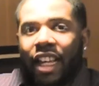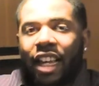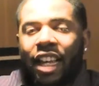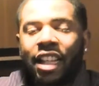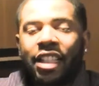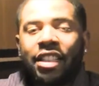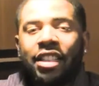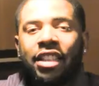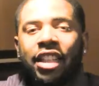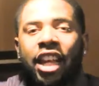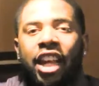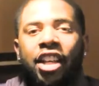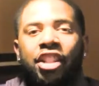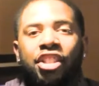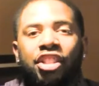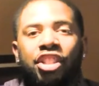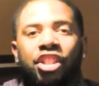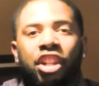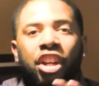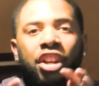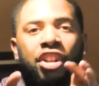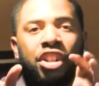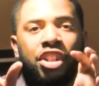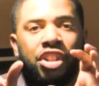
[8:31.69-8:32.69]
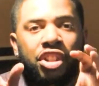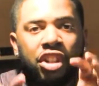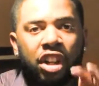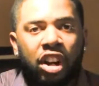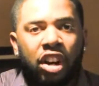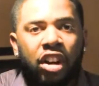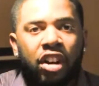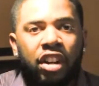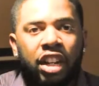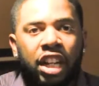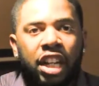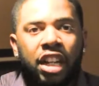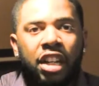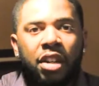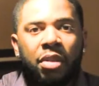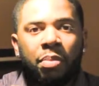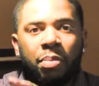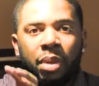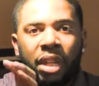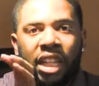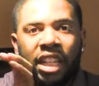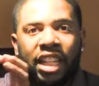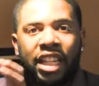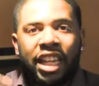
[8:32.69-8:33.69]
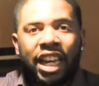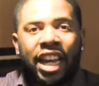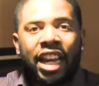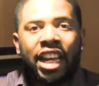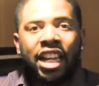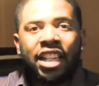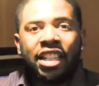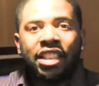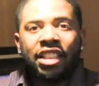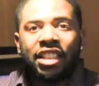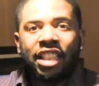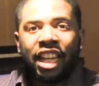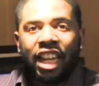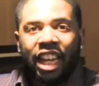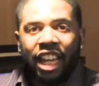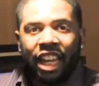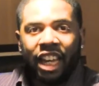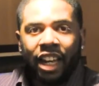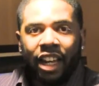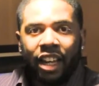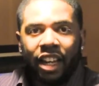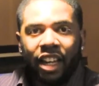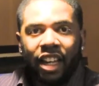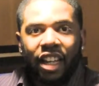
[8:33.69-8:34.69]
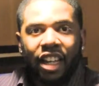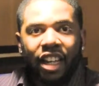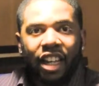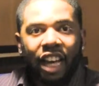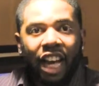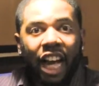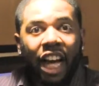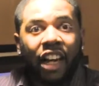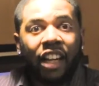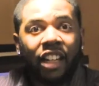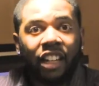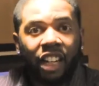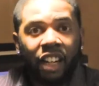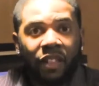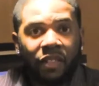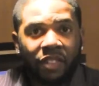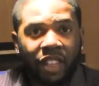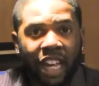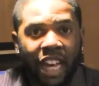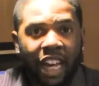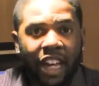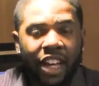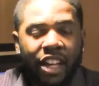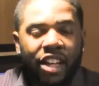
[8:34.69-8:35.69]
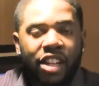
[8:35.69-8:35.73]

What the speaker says: It says, your journey begins here. I love that.